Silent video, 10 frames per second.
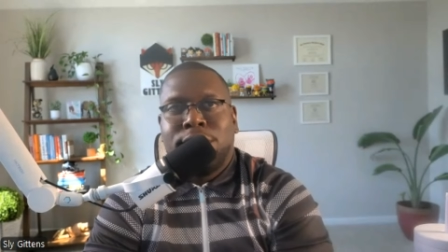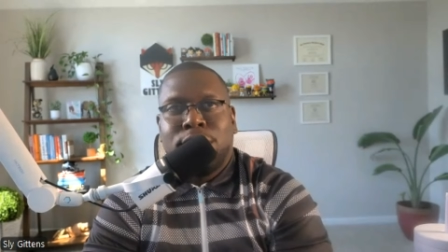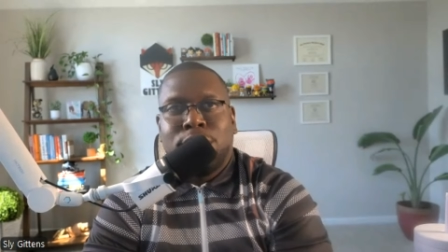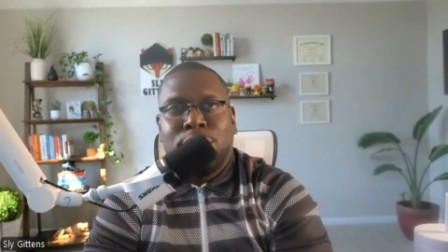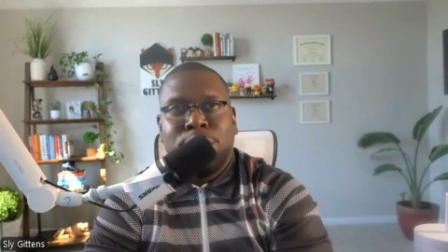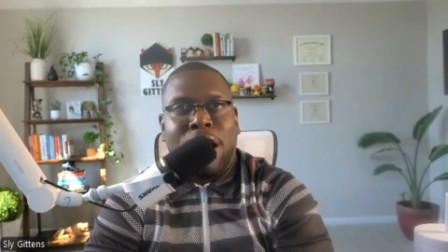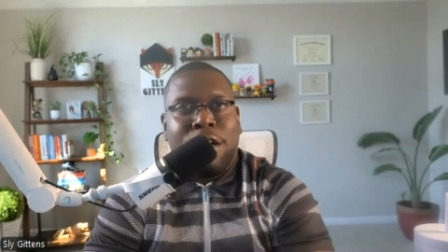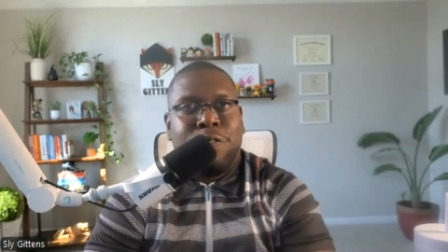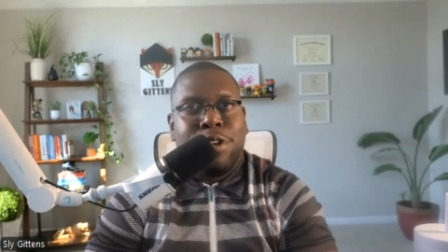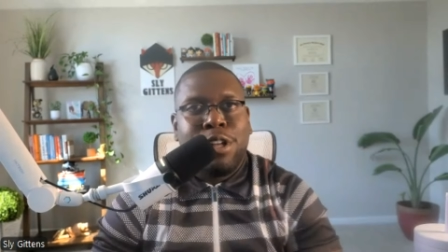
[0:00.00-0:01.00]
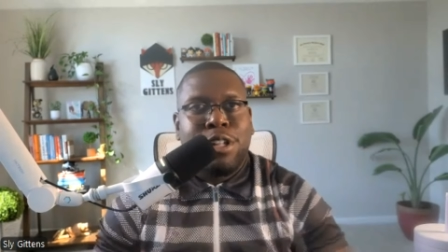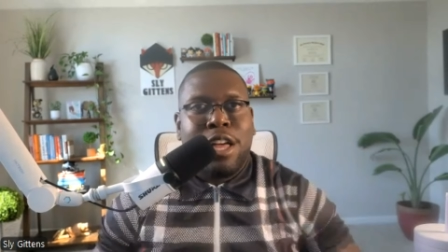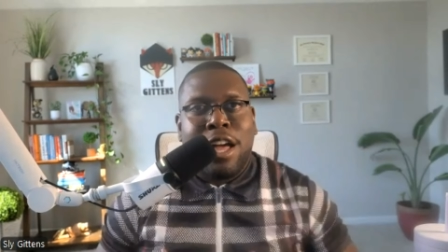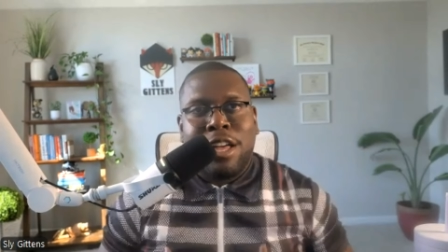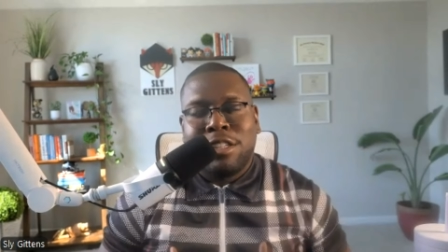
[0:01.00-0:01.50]
What I feel
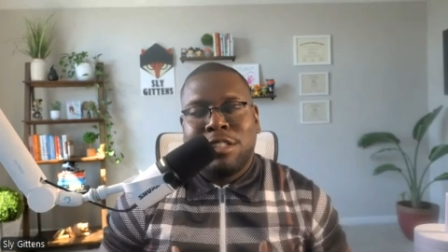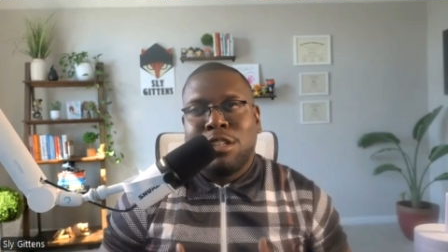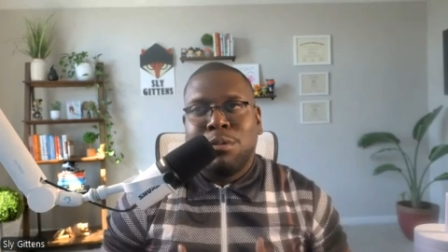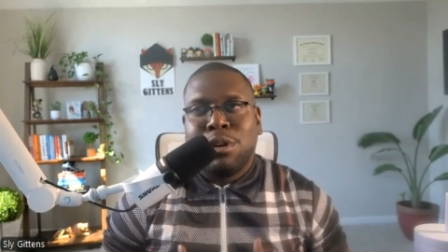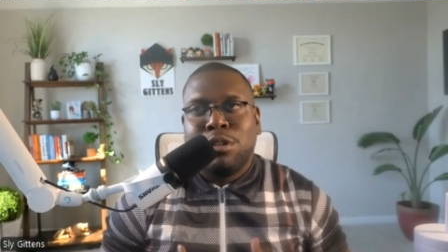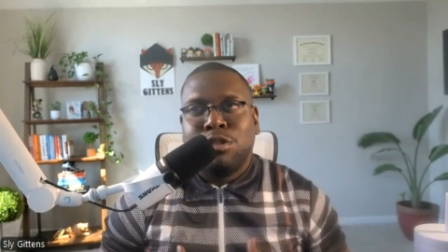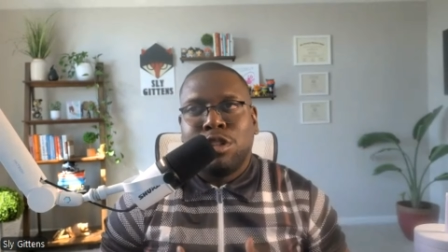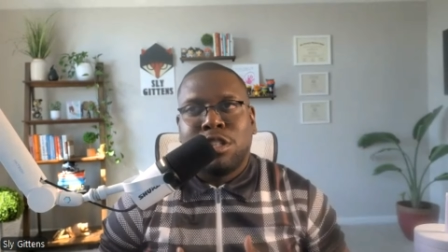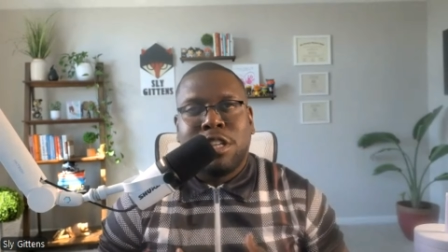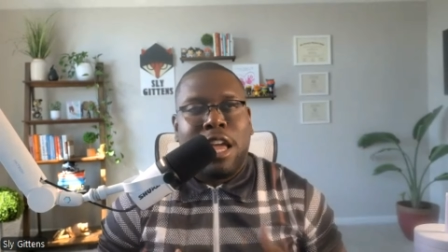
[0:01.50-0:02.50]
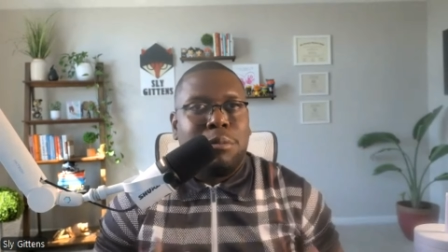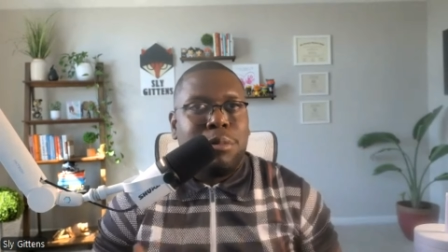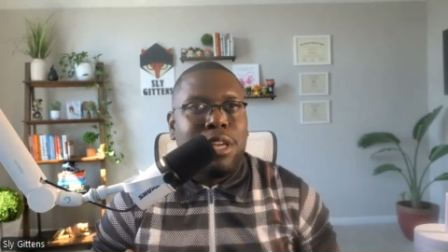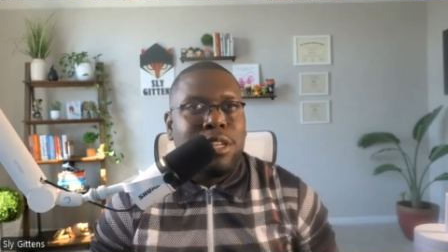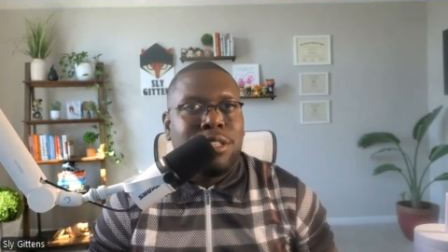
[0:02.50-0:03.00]
as someone who just came
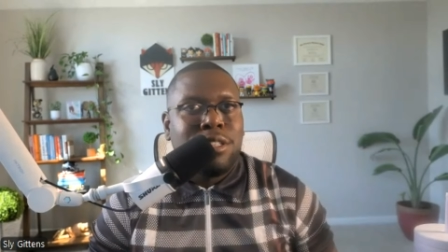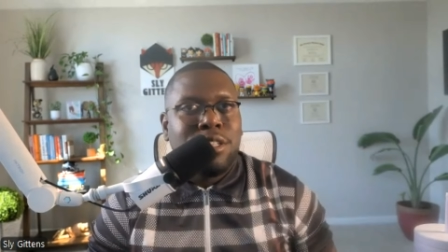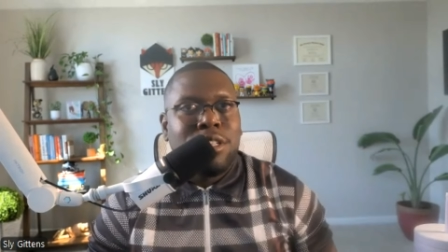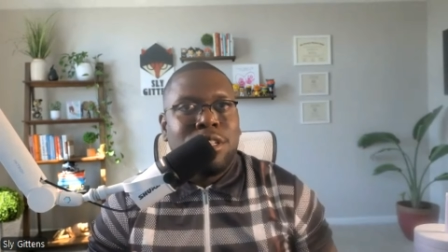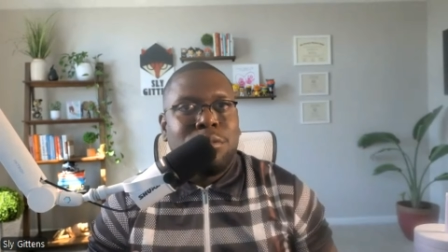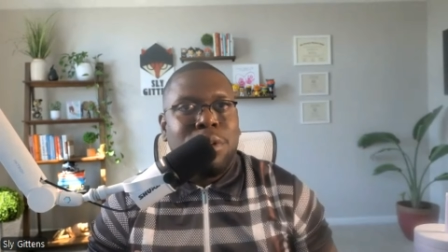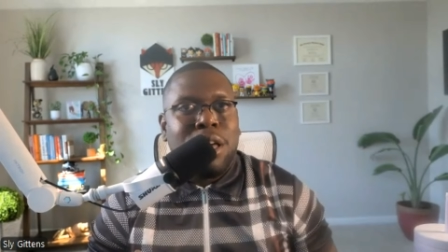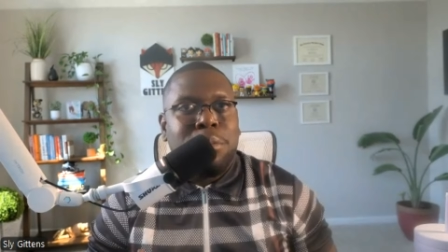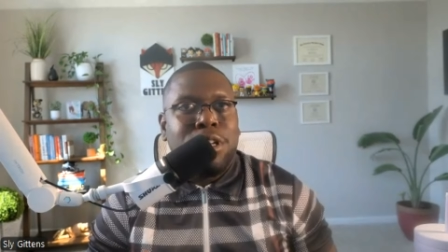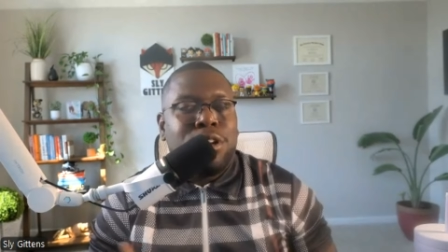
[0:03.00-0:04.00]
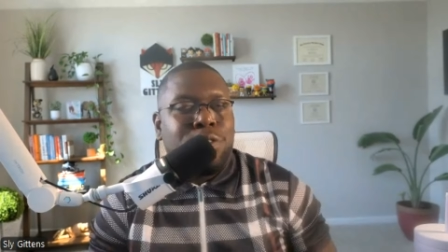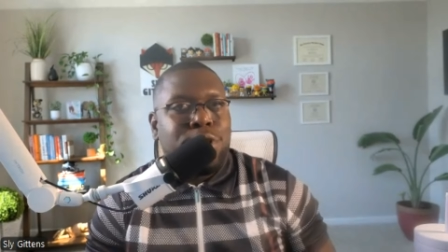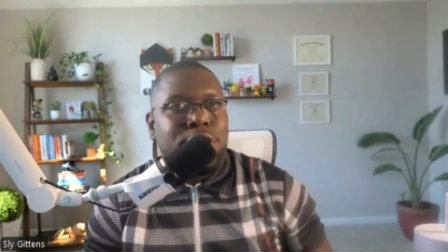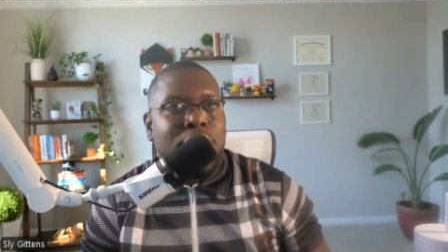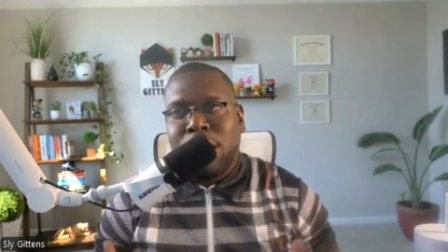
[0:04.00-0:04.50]
in might be different. I
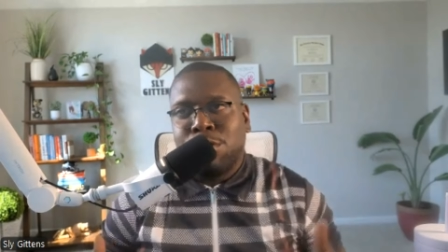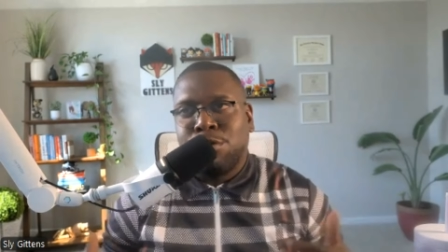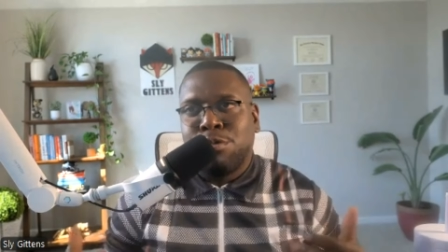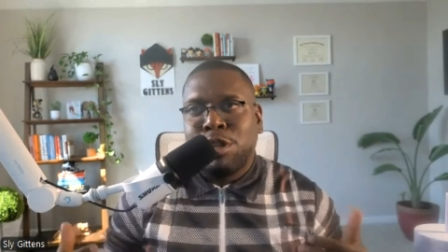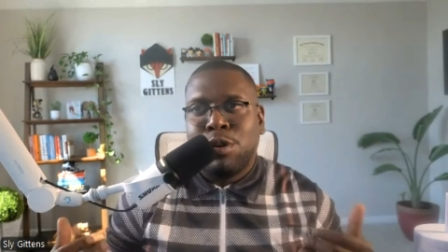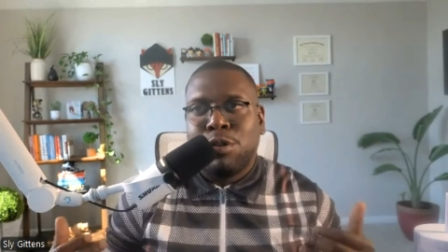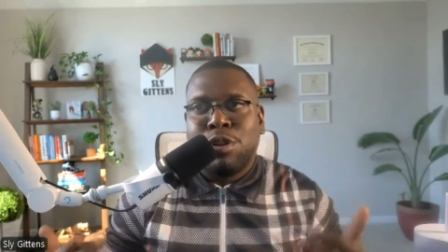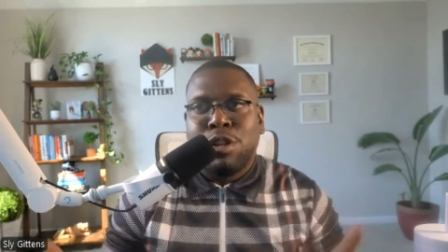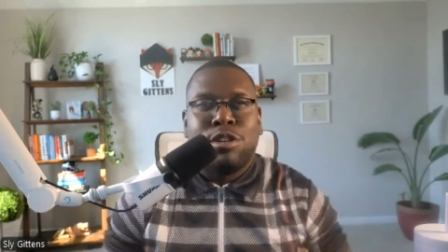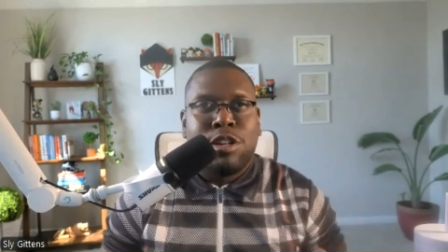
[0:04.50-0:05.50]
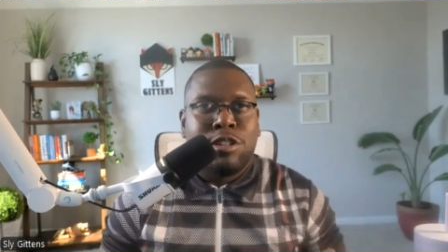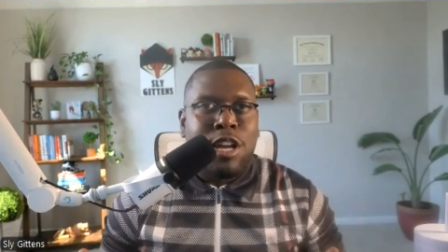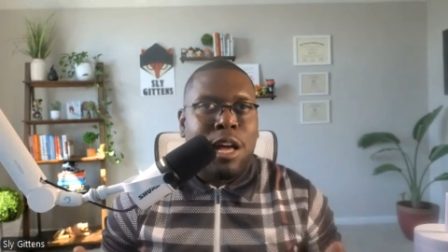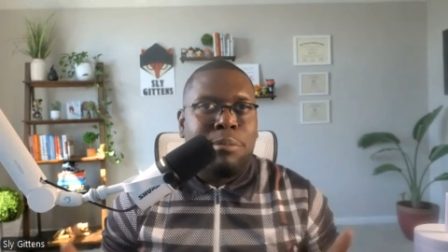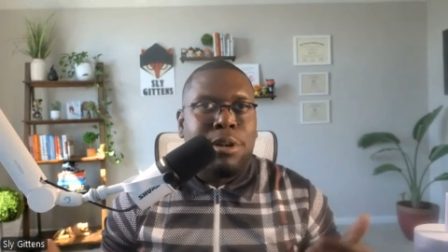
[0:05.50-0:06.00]
think we do a really great job
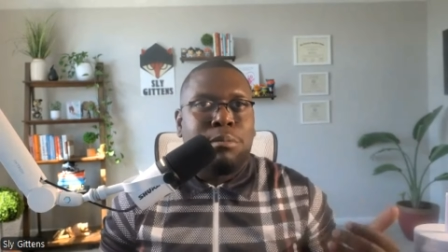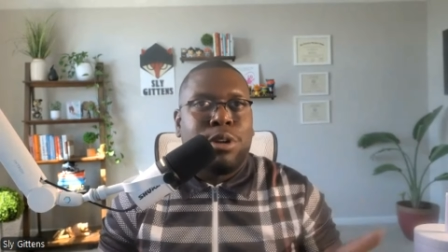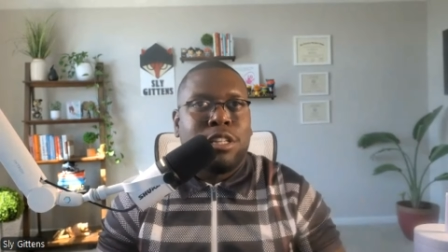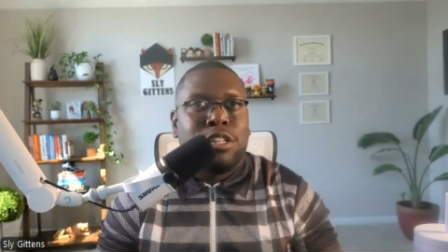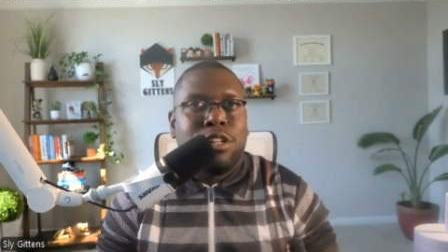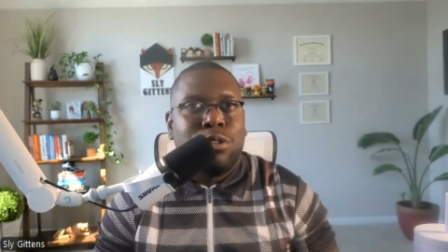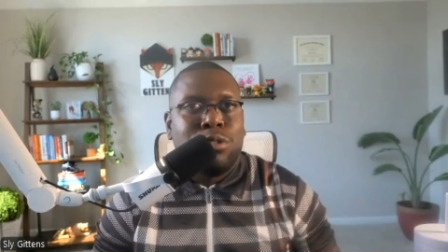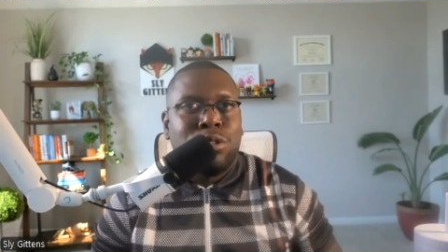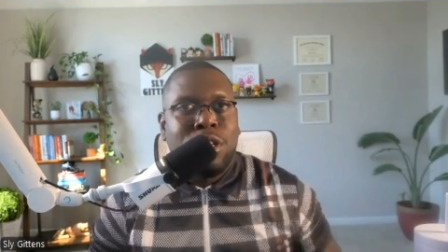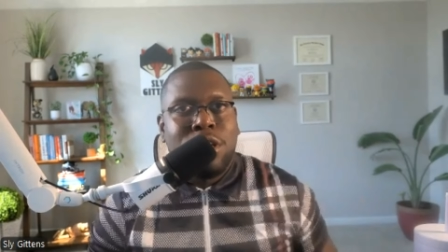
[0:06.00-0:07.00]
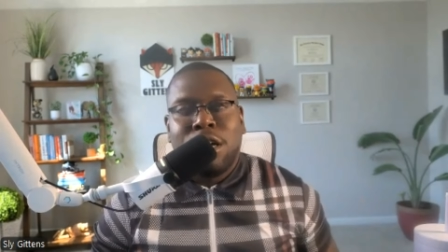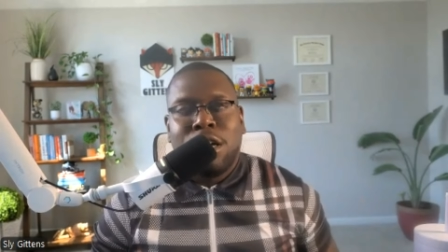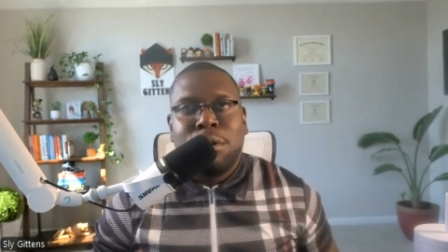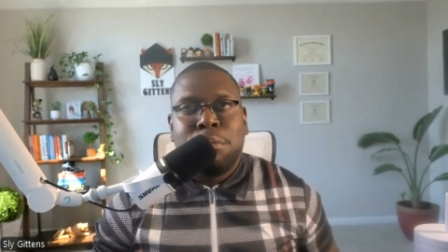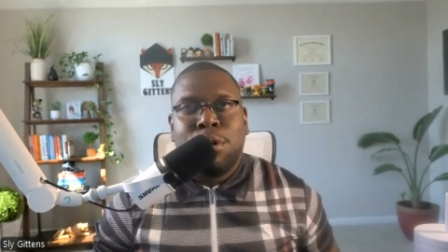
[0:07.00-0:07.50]
at embracing the new
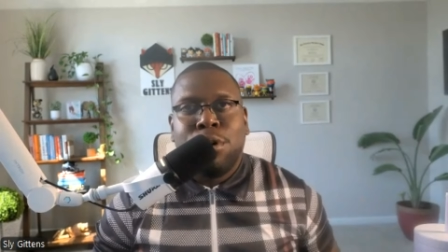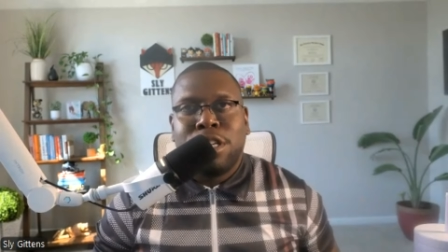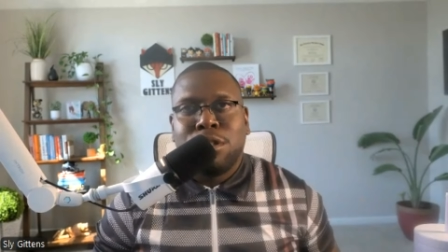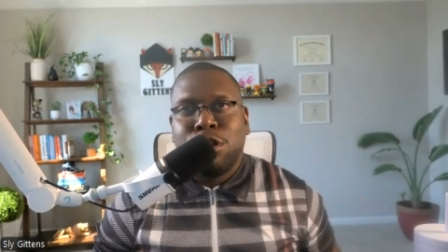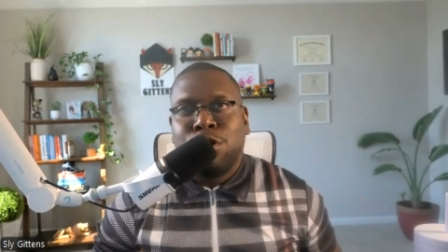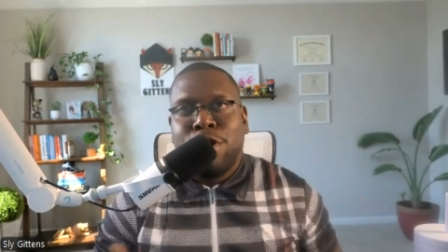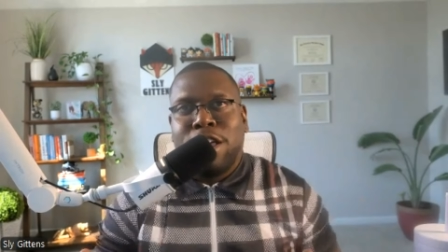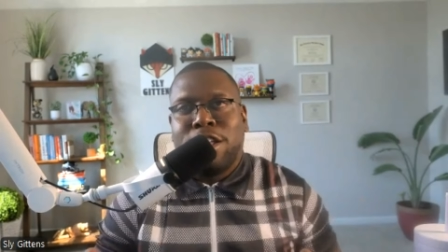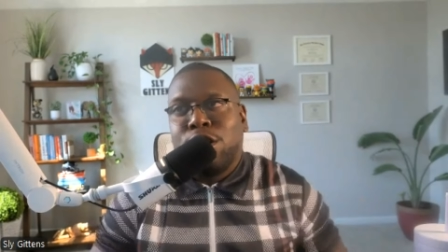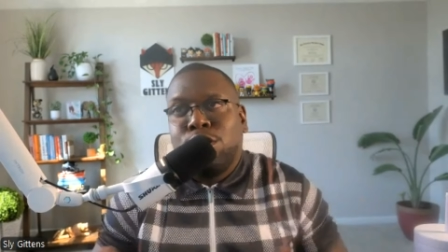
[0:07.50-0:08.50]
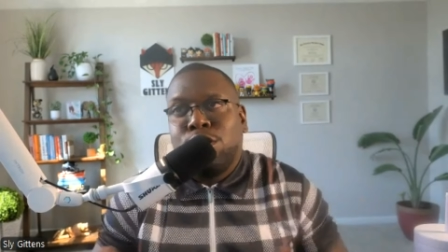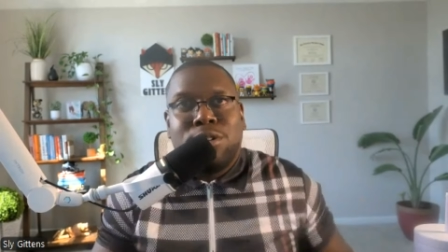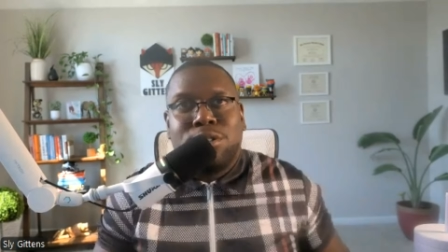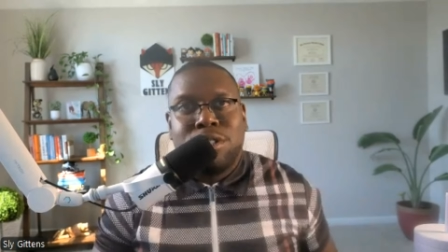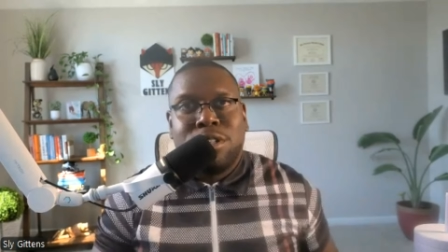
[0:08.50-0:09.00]
employees, and you find out you don't
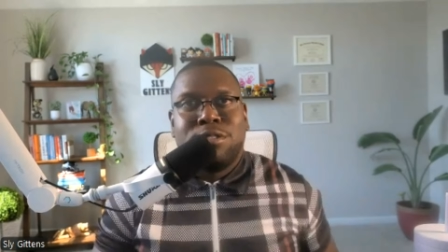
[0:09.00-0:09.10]
right?